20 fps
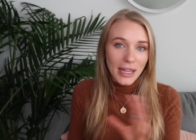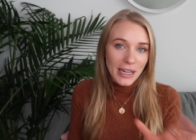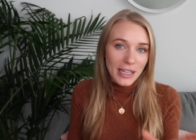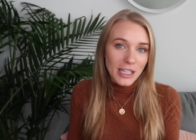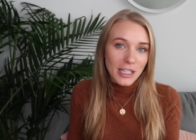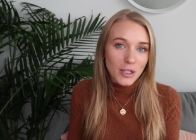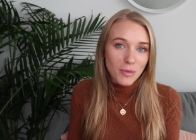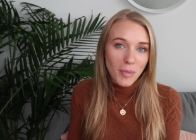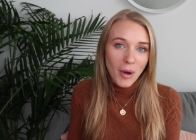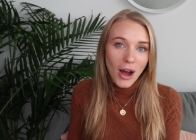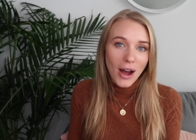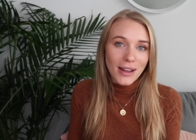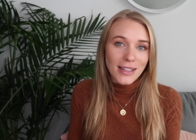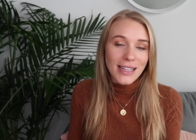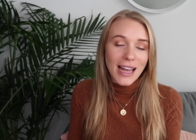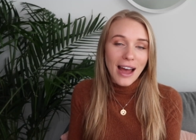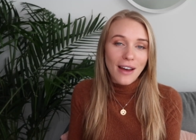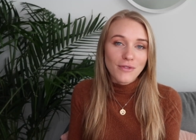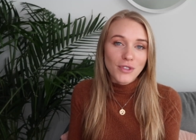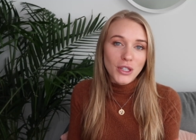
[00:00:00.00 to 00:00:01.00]
in each
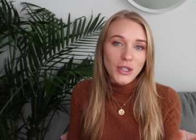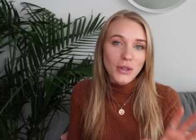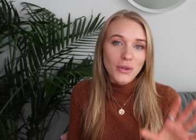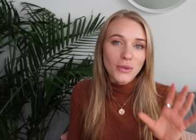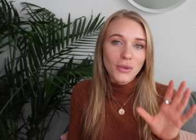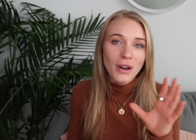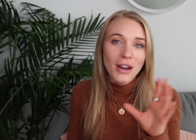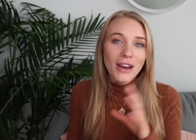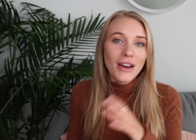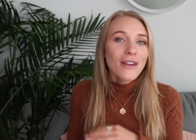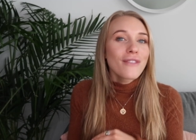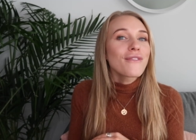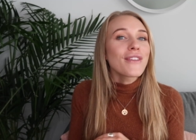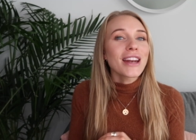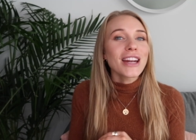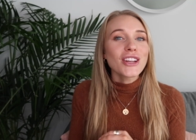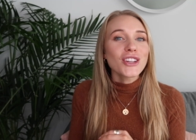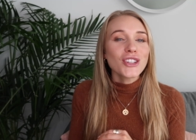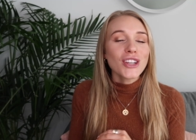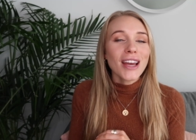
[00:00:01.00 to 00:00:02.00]
box, after you
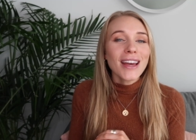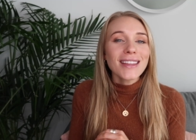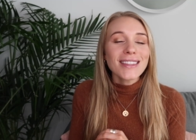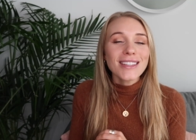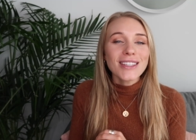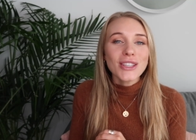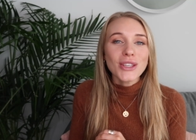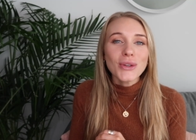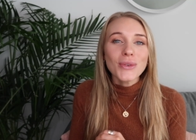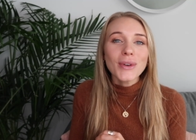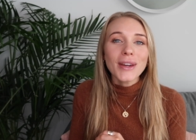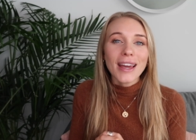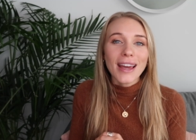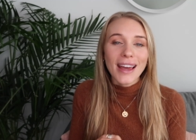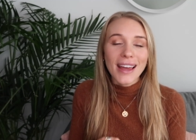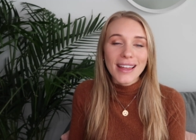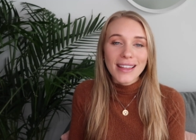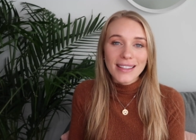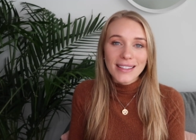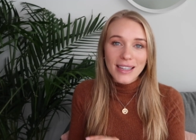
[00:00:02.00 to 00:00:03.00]
finish it, you
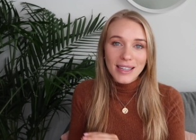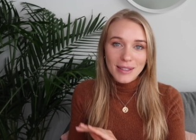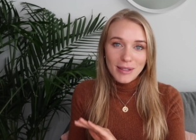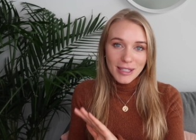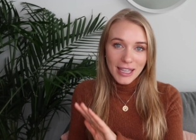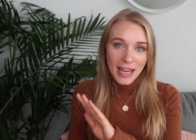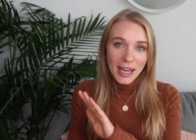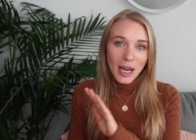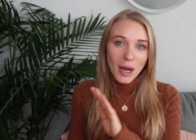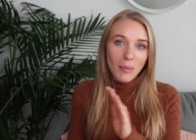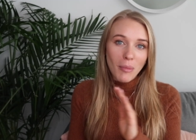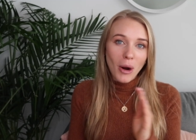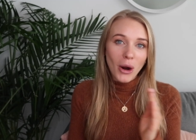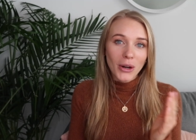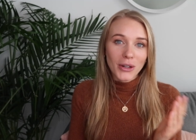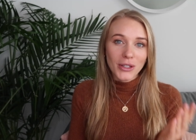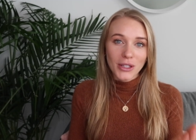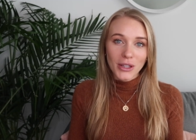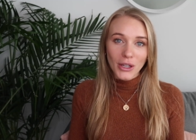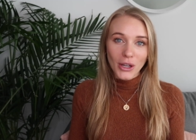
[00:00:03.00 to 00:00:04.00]
can take
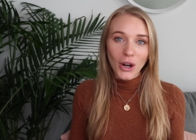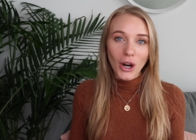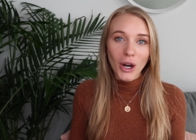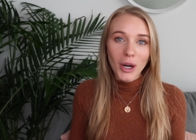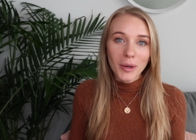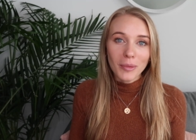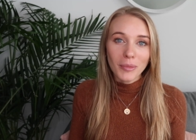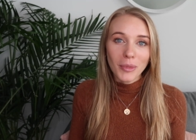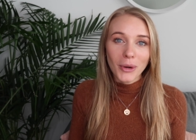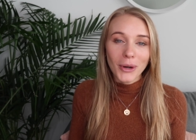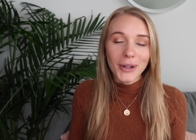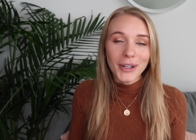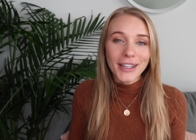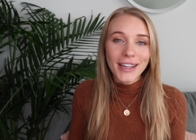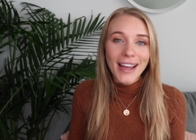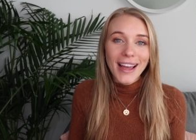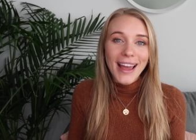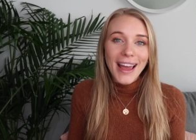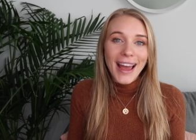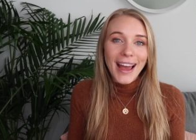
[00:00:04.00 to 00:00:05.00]
apart the
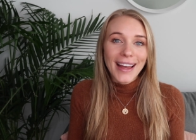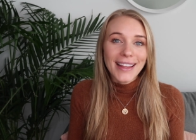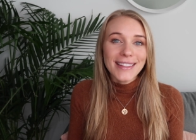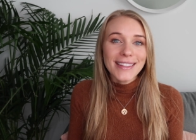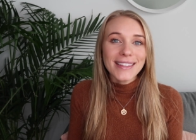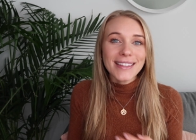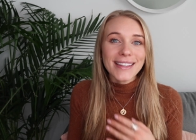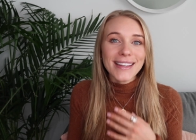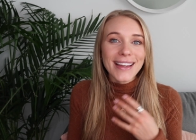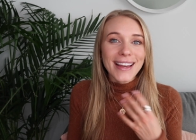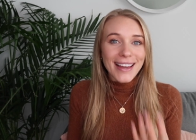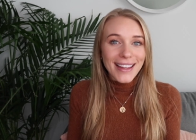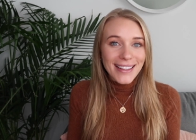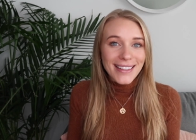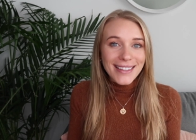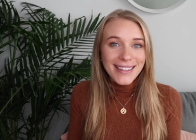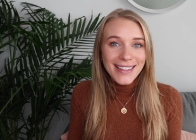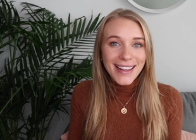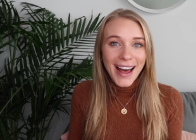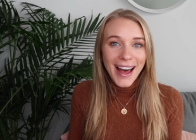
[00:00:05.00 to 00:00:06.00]
cardboard and see
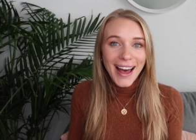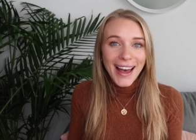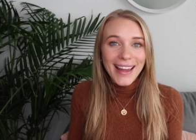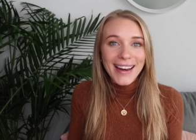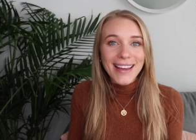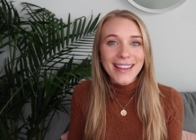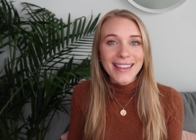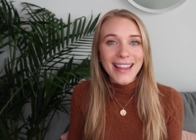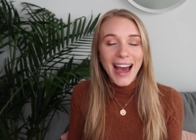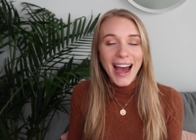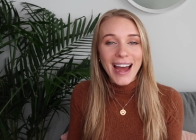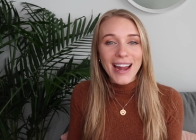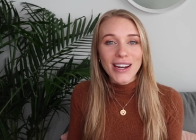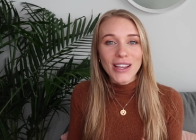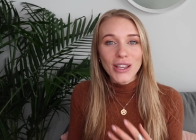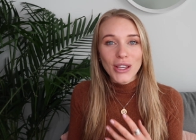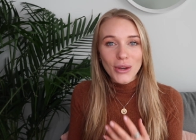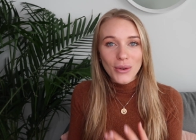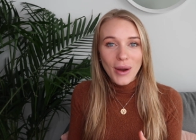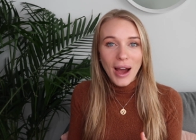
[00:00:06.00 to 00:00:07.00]
inside
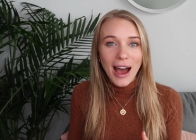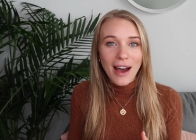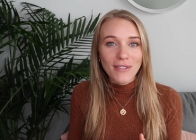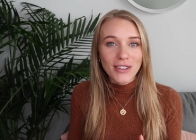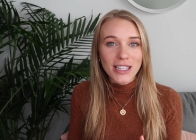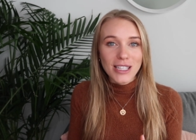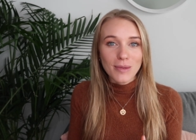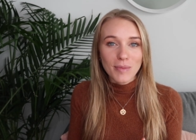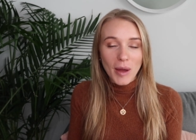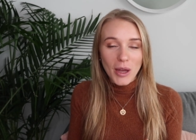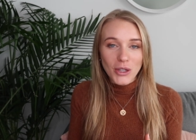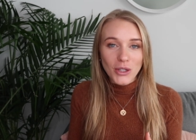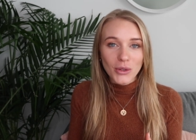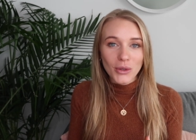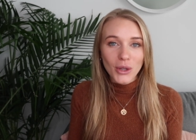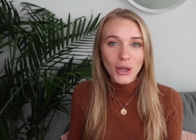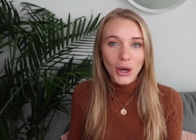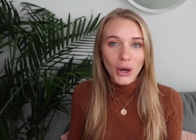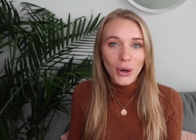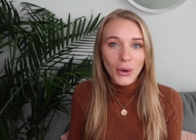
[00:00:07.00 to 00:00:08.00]
that you have a
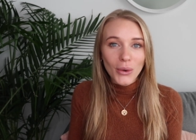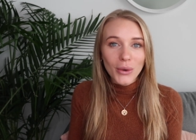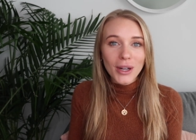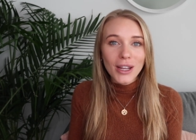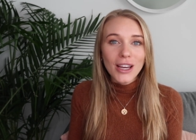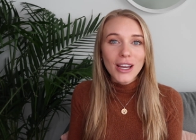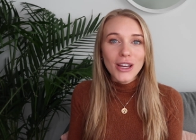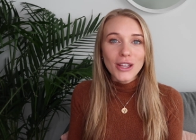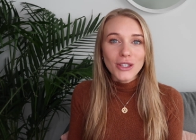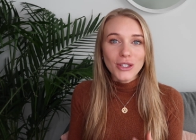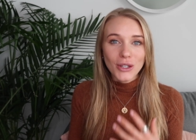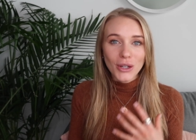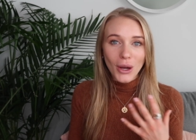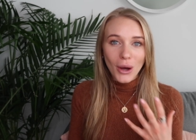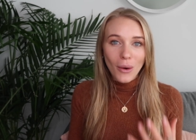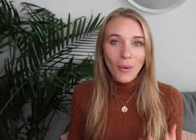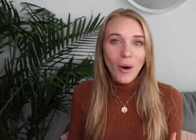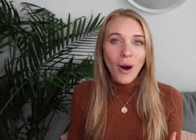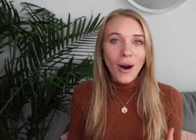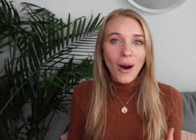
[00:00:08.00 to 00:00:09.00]
special code to go